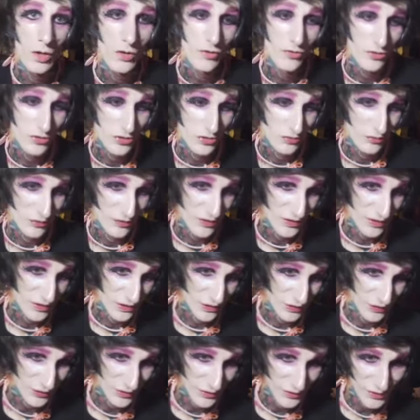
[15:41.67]
Looks
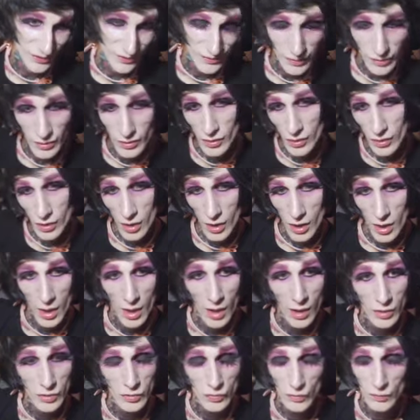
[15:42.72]
really good.
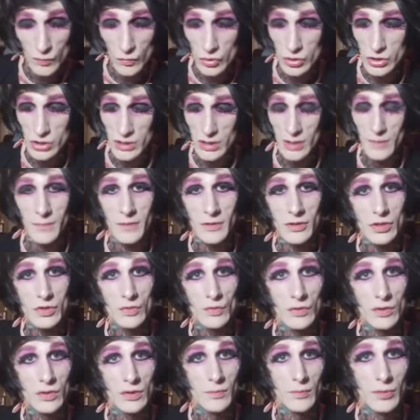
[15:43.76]
Just one more step. I
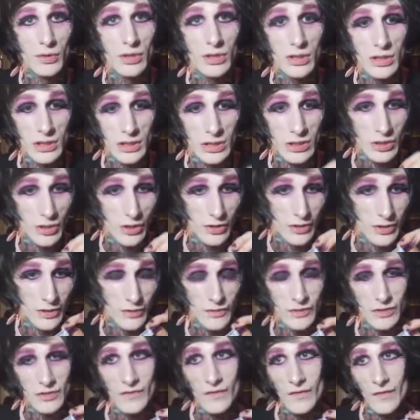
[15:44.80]
just wanted to put this on
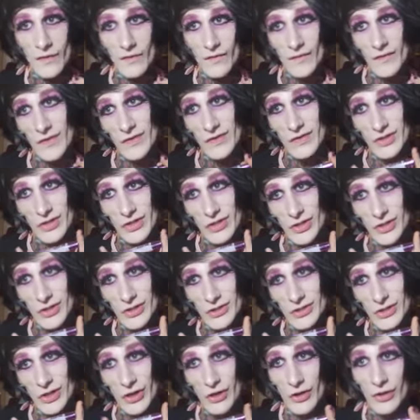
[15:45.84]
here just for a finishing
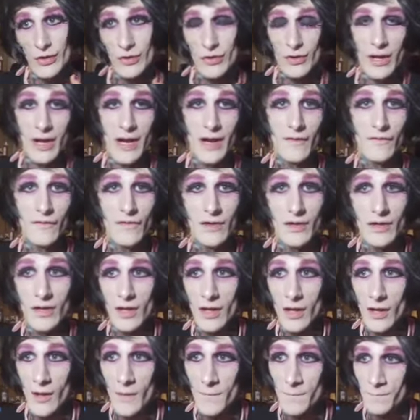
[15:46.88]
touch, the holographic
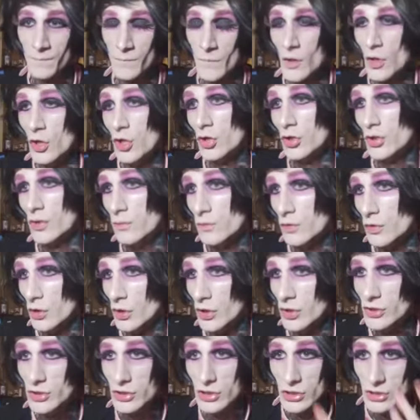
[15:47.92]
lip
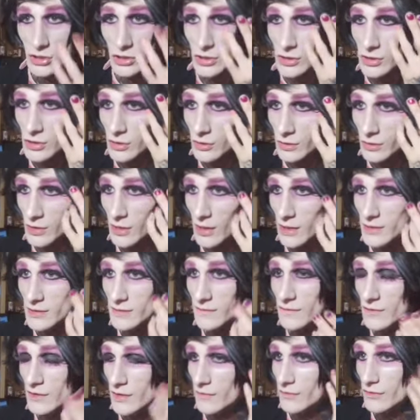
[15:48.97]
gloss, just to show you guys
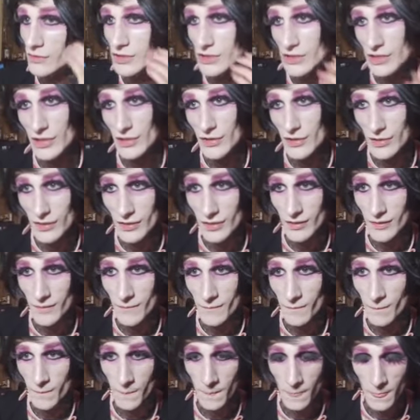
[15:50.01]
if you've never seen it.
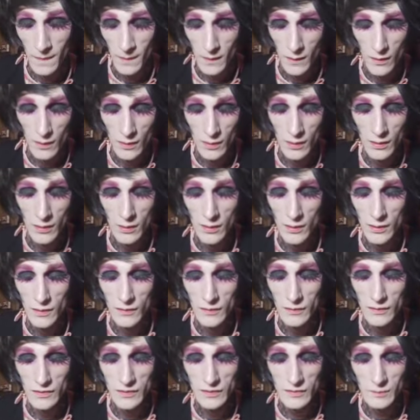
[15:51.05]

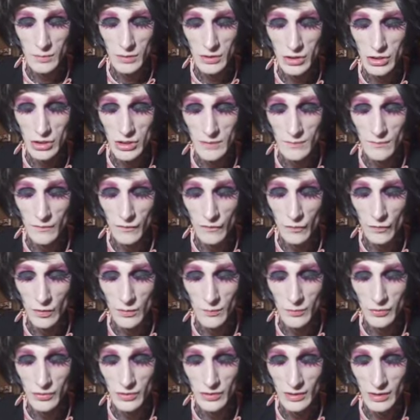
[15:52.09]
It's pretty cheap and
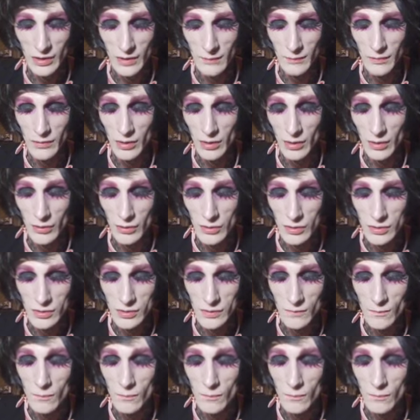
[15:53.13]
affordable. It's only a couple dollars.